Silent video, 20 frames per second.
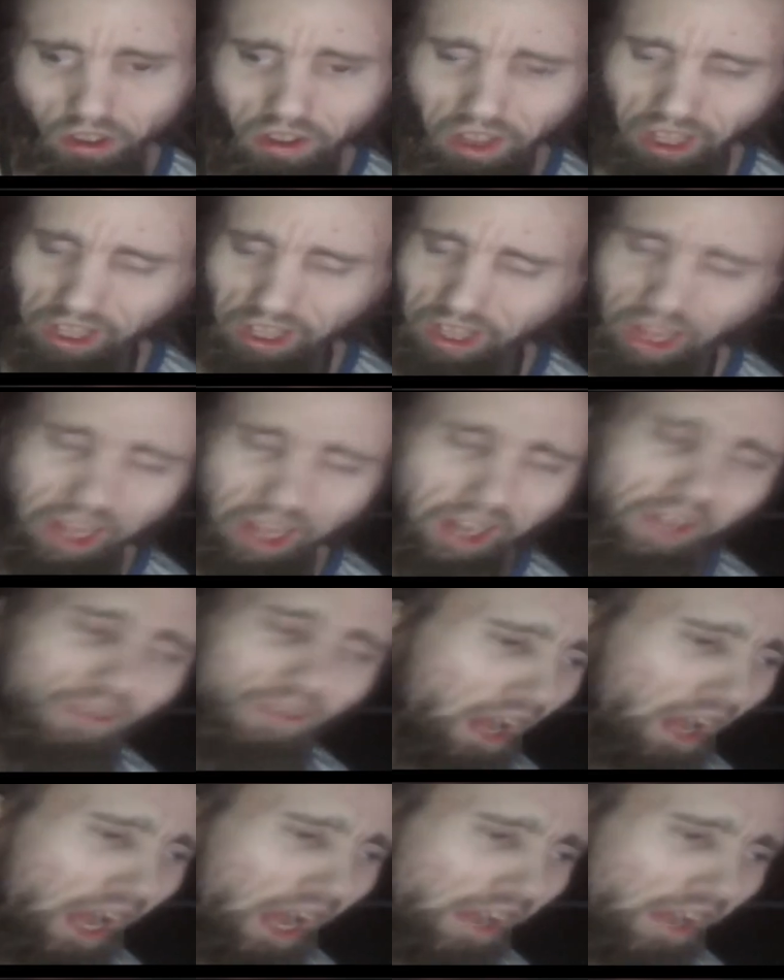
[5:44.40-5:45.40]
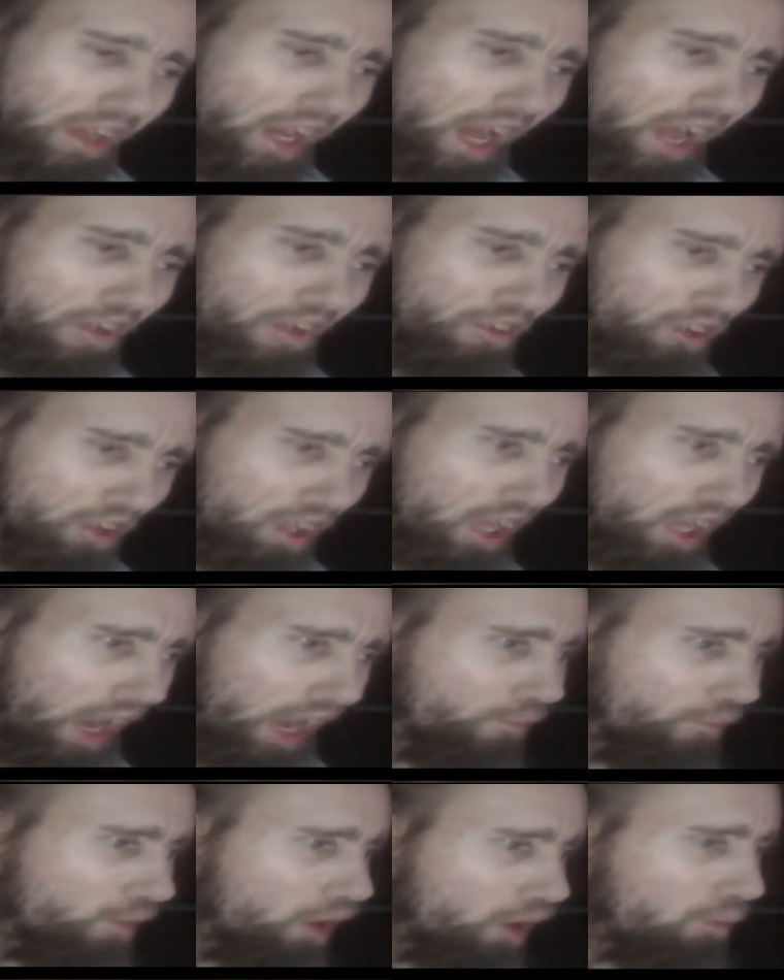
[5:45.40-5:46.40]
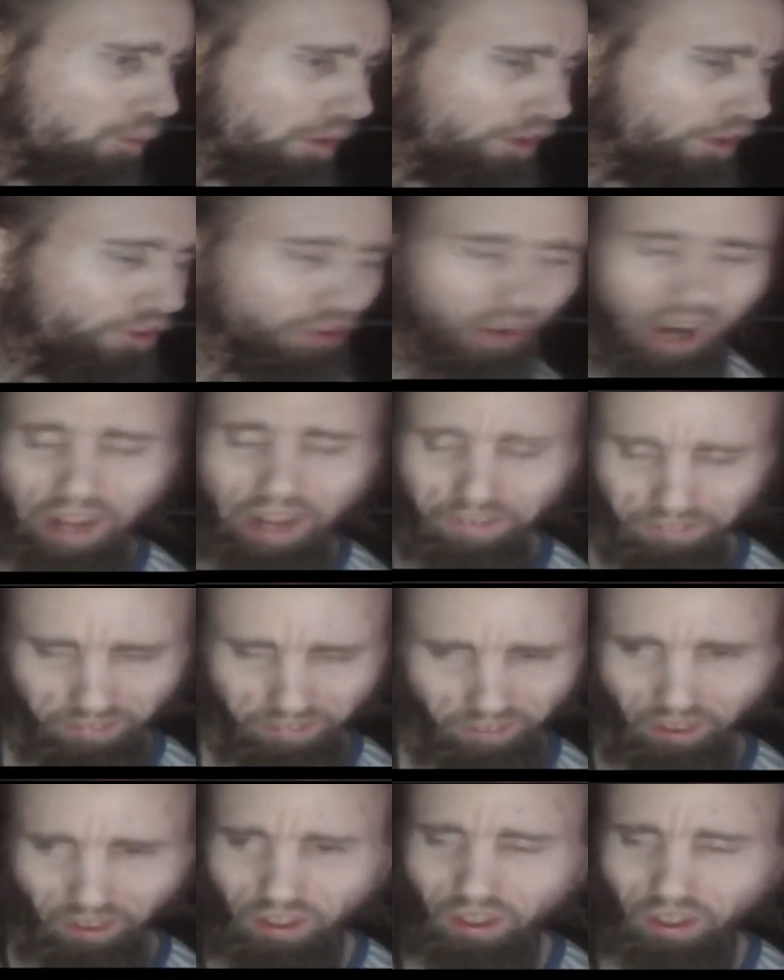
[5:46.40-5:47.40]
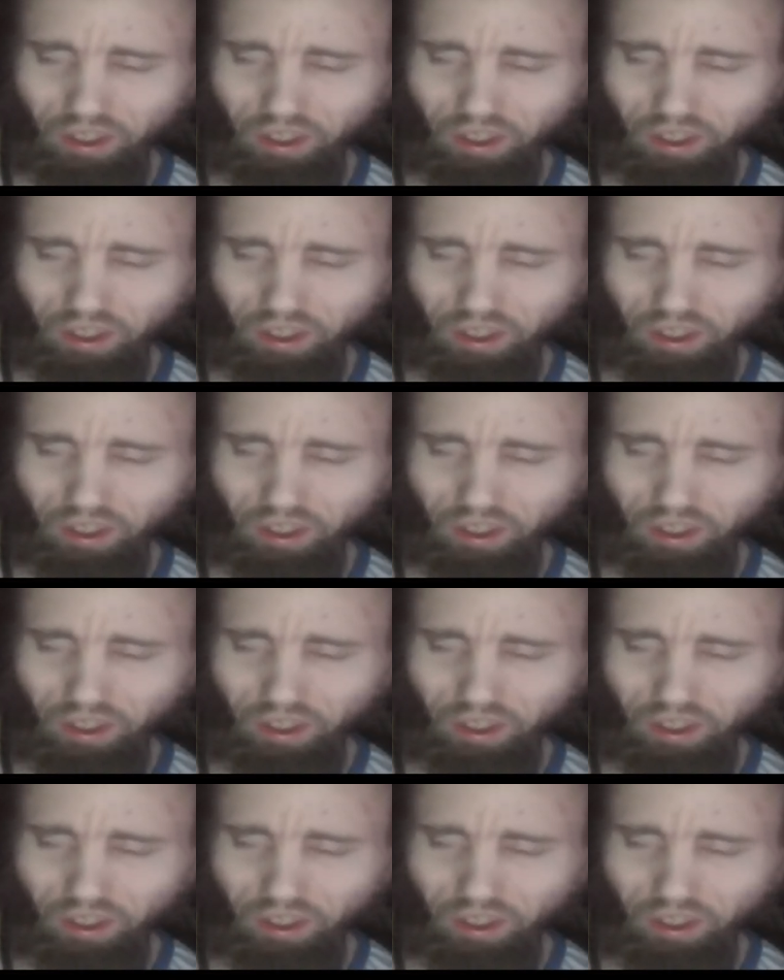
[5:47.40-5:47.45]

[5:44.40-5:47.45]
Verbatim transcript: And any sign that I see, I will be trashing.